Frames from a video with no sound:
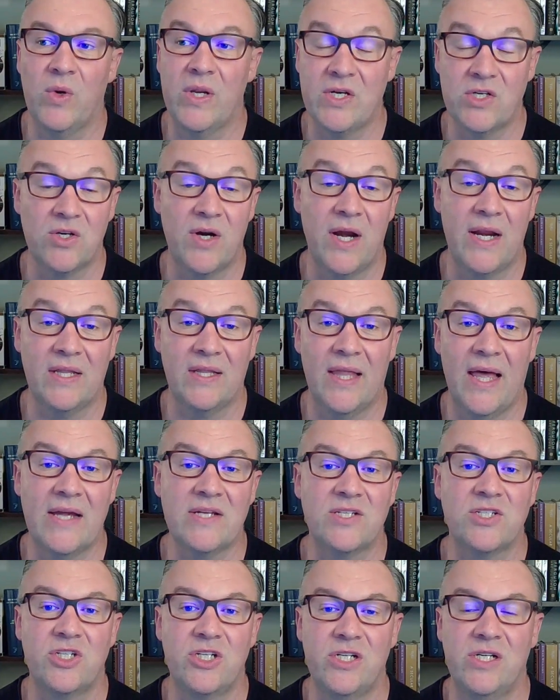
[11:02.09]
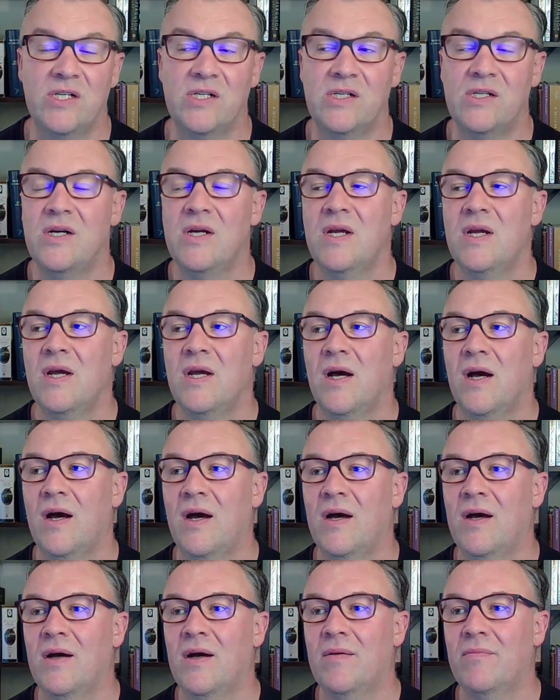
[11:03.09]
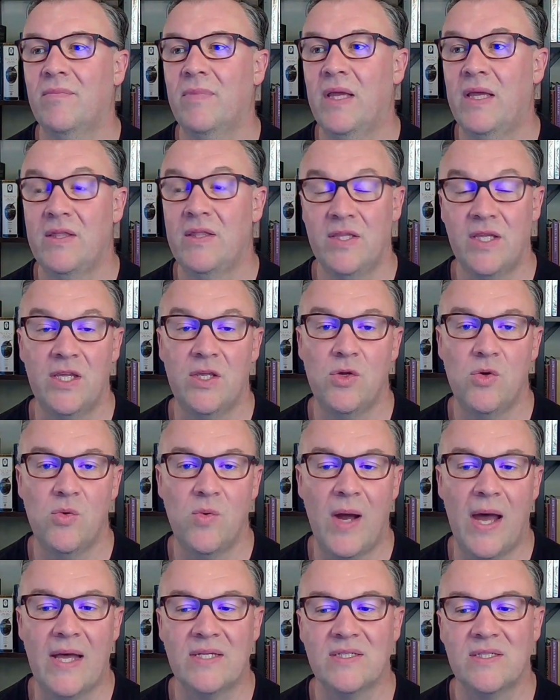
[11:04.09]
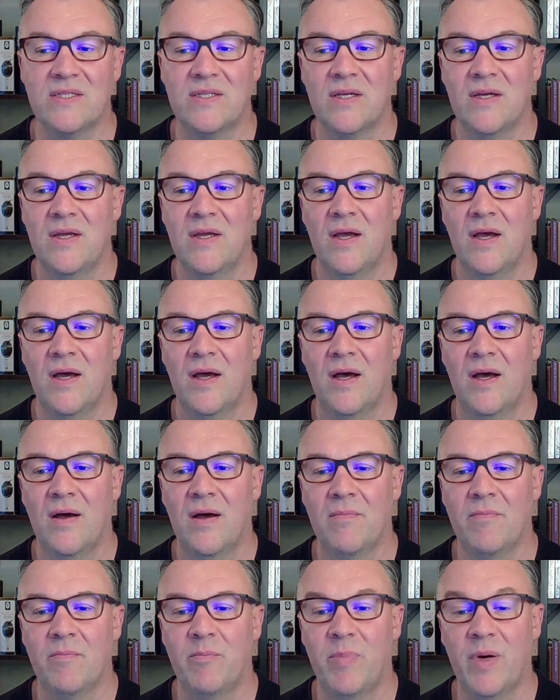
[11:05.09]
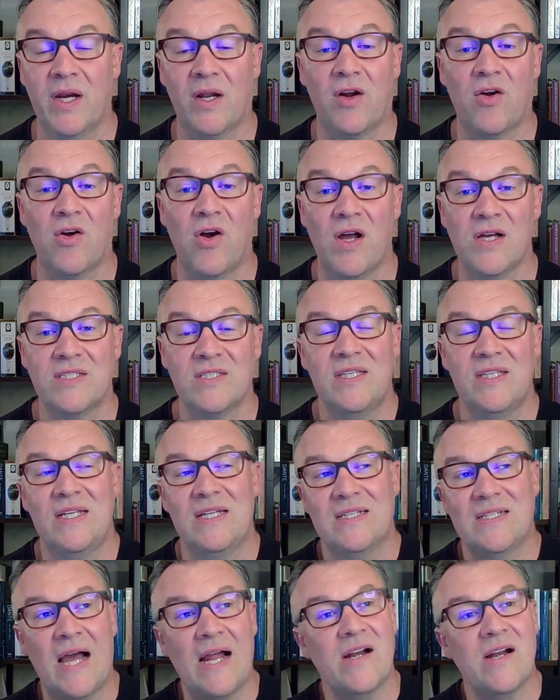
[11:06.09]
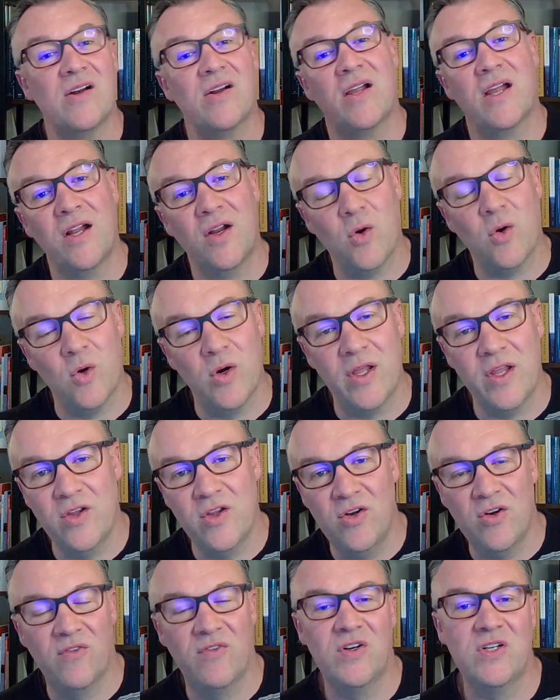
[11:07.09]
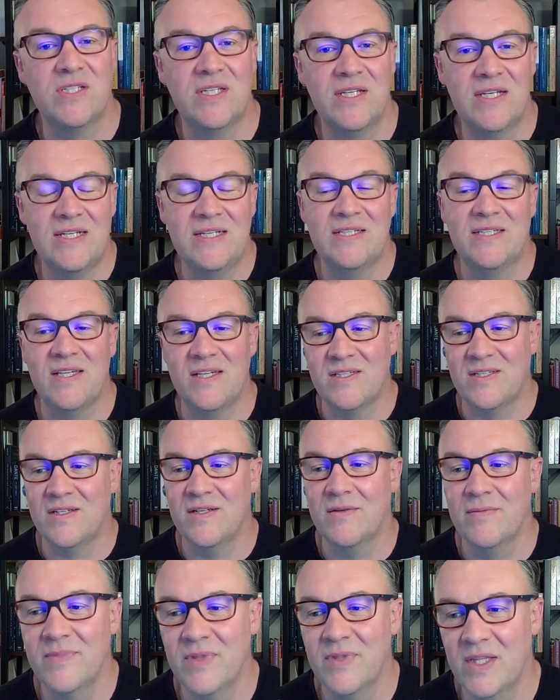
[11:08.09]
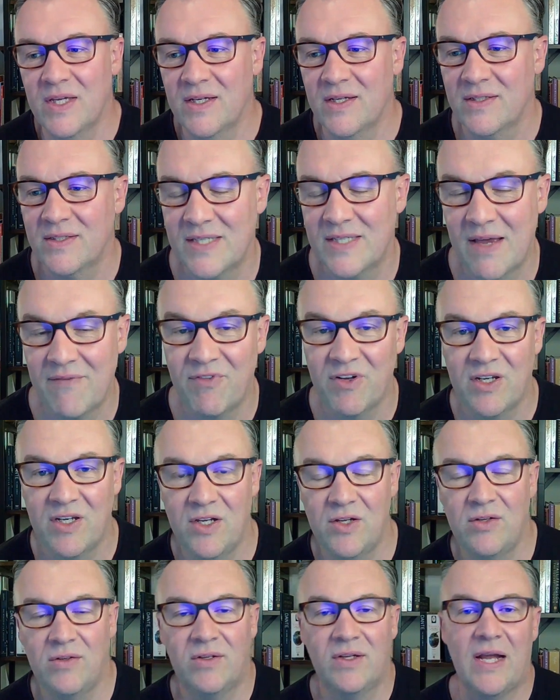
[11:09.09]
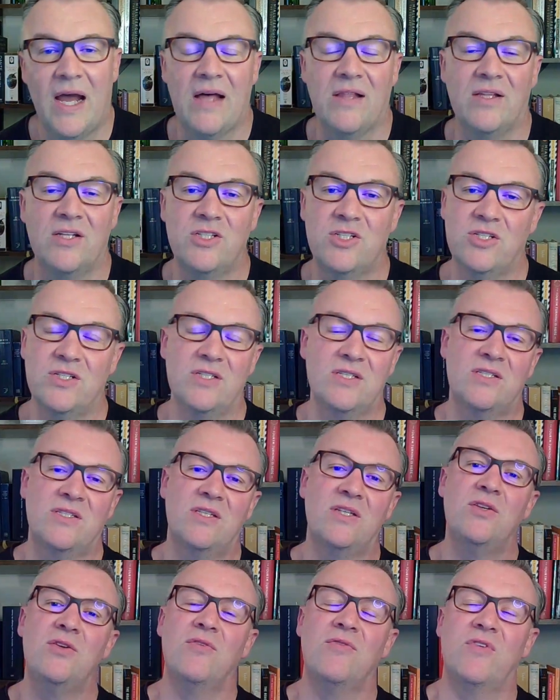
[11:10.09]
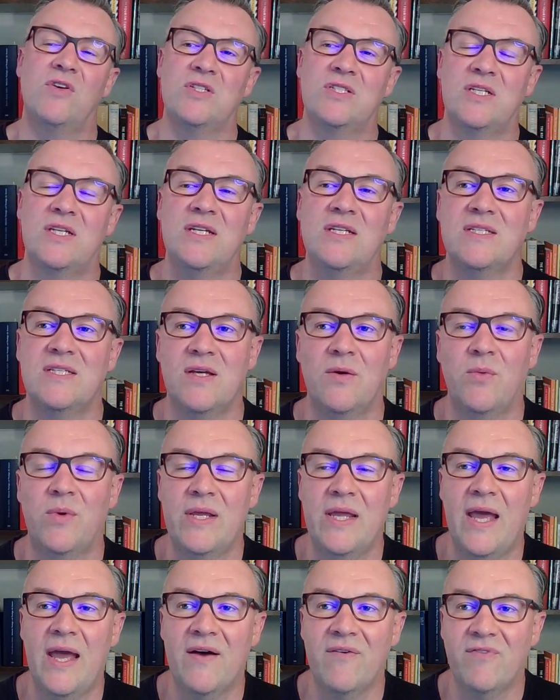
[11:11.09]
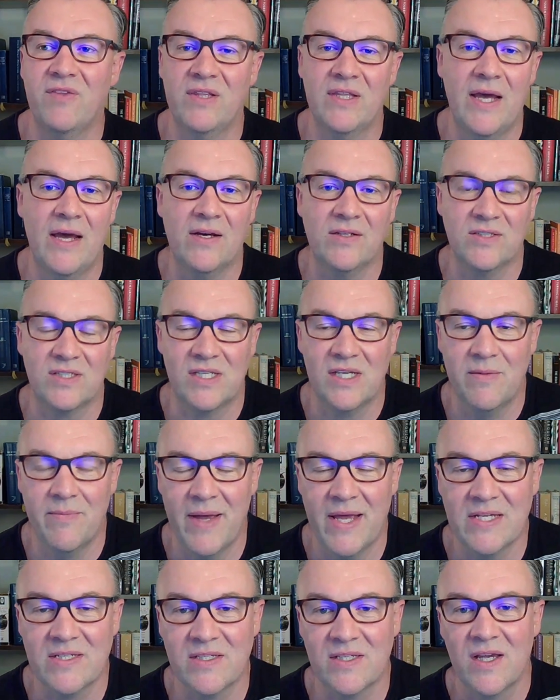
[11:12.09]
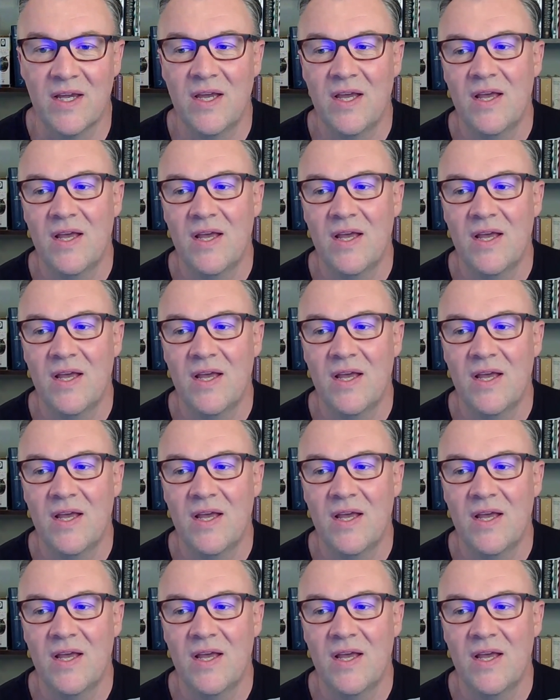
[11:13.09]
we trained last year in the U.S. But across the entire Concordia University system, the 7 colleges, universities that we have in the LCMS,